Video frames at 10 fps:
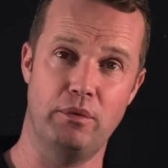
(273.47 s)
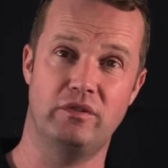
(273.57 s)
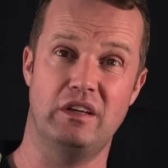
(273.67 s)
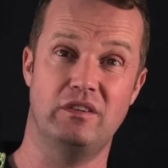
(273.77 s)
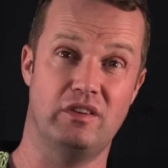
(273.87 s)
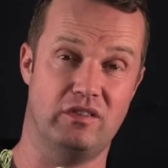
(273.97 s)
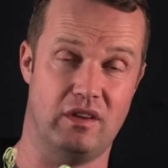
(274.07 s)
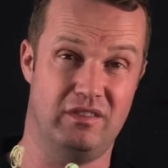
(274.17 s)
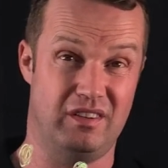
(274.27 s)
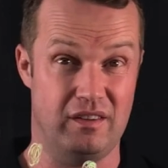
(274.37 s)
we see
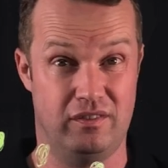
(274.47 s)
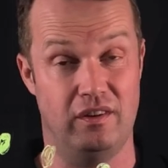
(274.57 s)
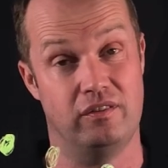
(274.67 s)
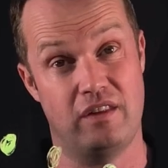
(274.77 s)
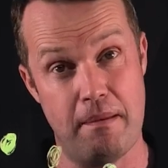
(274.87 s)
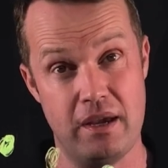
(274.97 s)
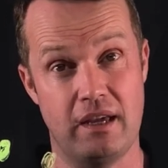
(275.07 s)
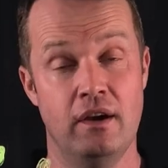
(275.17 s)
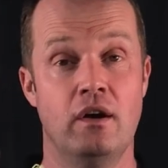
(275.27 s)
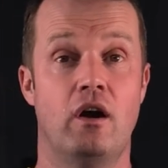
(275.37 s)

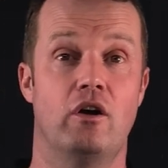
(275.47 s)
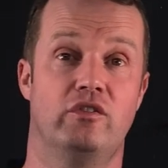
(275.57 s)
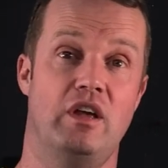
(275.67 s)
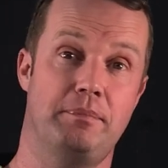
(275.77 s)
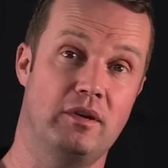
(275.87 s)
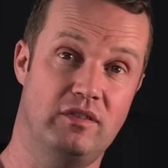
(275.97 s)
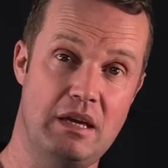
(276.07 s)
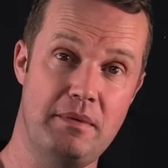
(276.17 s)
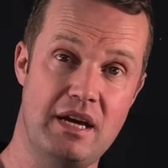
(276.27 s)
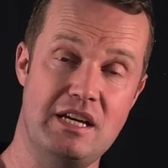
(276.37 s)
systemic or
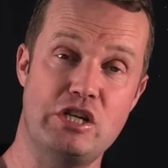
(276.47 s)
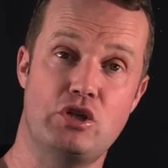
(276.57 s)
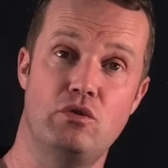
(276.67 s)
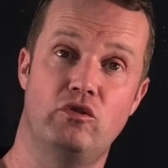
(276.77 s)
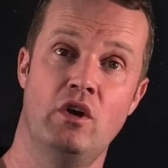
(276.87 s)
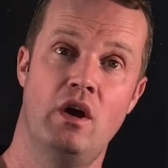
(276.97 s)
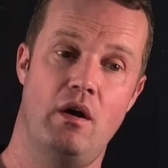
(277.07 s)
septicemia issues